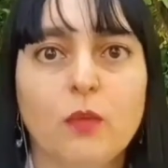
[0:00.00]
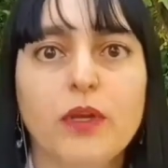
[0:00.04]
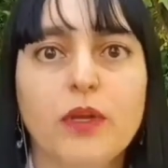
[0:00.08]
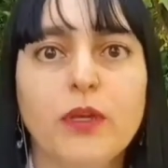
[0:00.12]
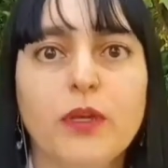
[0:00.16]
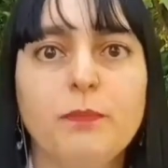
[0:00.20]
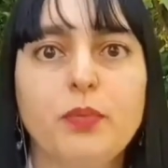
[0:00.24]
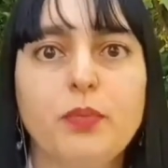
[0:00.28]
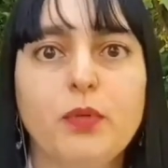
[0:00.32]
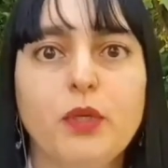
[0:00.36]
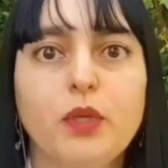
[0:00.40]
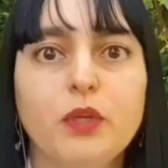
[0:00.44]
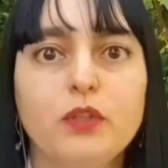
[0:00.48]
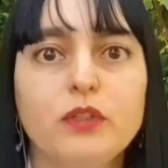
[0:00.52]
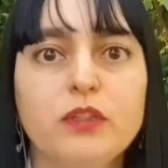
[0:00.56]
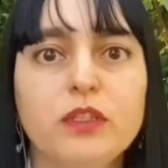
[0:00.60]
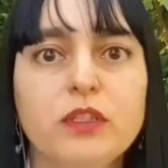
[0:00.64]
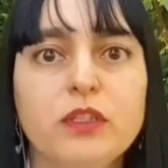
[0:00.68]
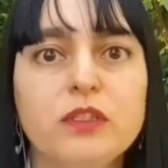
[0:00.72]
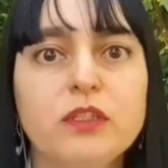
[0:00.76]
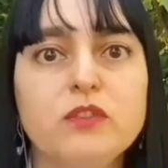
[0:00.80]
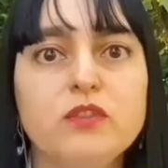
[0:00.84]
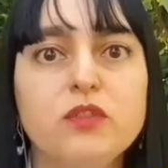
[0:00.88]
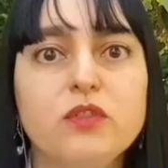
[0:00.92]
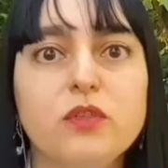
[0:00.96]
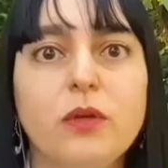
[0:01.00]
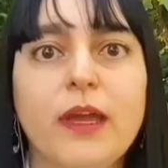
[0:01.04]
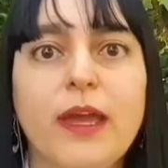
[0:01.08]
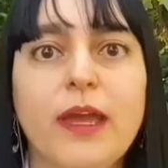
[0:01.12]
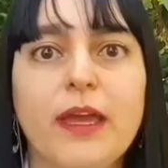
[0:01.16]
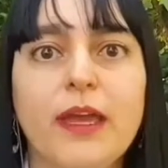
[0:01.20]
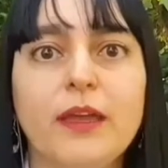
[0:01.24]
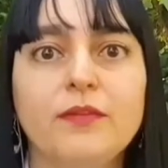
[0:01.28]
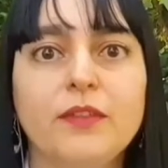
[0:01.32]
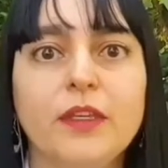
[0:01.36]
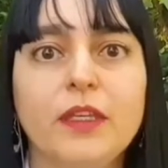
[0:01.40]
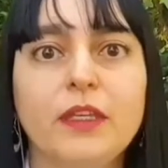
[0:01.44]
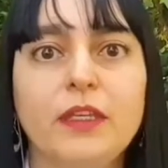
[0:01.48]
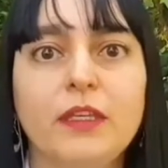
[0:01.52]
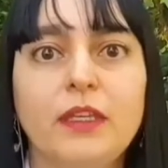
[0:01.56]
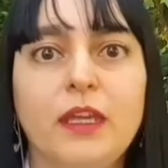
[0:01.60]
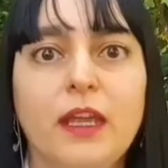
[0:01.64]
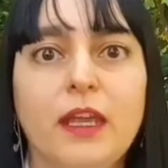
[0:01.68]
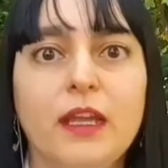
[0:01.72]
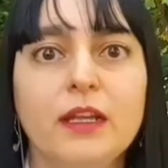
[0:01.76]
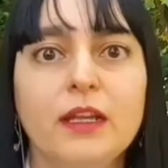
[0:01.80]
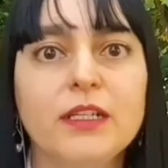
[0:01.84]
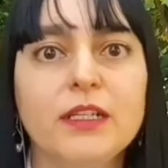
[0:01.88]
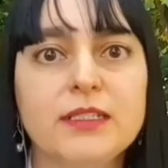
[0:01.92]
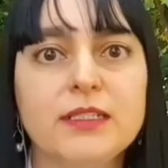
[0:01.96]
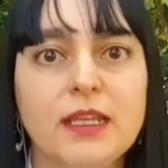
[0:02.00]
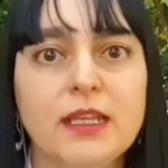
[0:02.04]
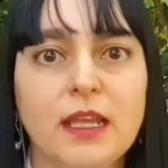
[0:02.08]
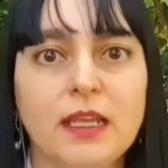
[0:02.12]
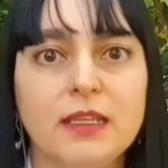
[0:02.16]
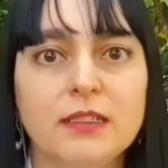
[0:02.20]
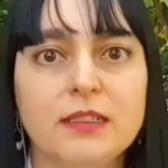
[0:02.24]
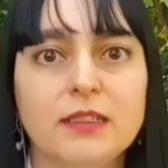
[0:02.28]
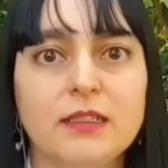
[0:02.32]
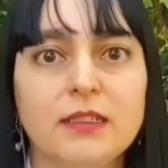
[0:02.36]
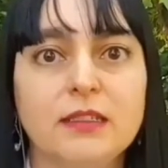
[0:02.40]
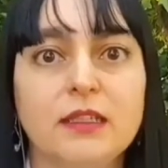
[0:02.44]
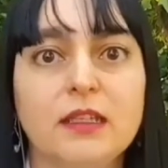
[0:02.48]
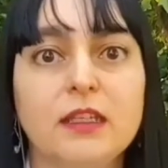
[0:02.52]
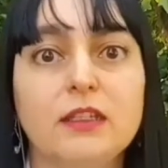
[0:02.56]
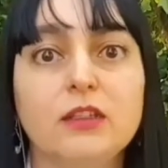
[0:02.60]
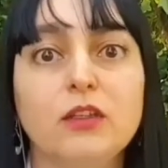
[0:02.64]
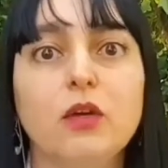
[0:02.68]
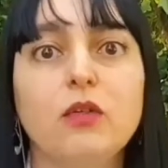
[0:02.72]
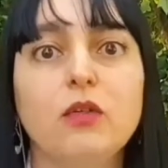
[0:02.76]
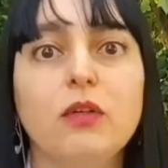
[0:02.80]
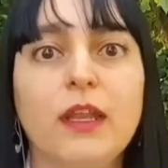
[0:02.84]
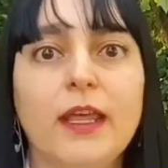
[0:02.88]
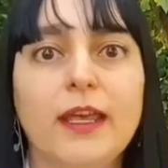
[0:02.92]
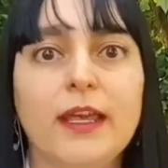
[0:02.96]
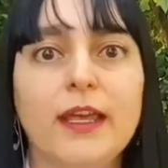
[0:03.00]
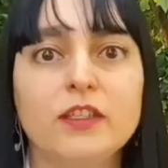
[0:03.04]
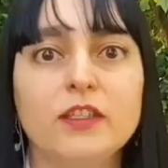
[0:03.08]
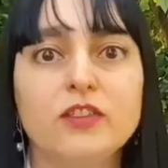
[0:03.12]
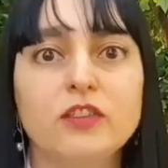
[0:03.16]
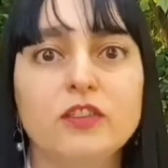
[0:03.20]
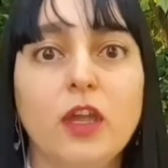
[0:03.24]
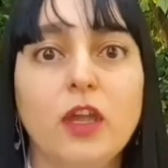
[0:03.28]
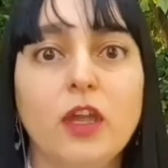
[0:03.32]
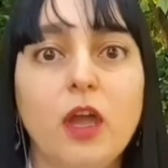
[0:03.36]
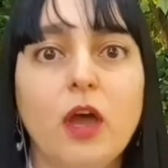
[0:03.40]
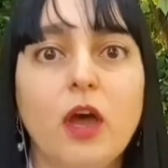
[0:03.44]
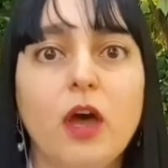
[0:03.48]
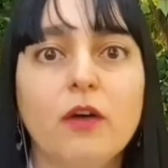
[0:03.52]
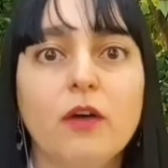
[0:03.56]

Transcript: reputed to have inherited the knowledge